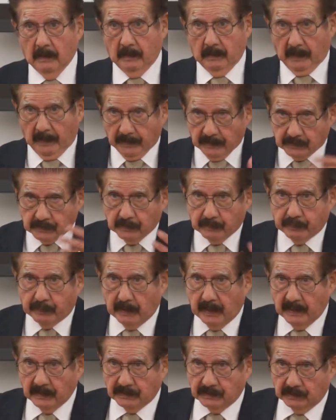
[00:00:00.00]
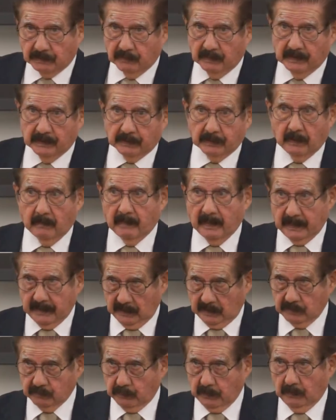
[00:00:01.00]
Now, these are projects, we're not talking about
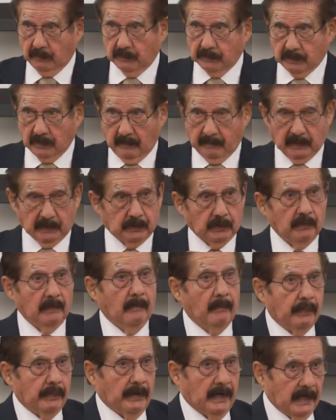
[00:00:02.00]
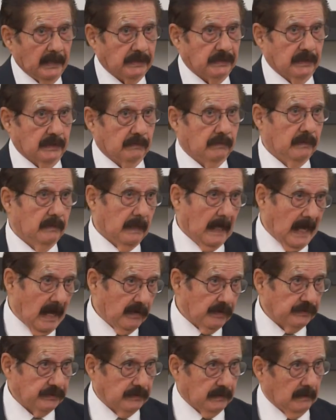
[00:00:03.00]
export, we're talking about doing projects,
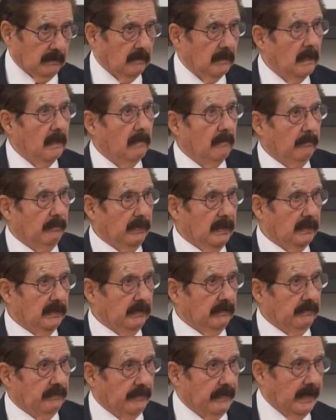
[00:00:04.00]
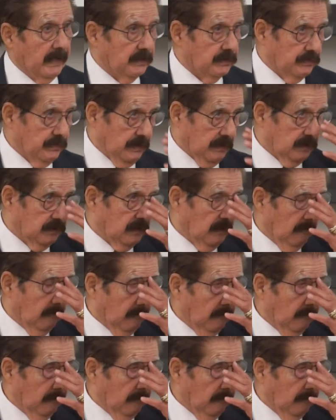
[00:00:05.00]
housing, building factories.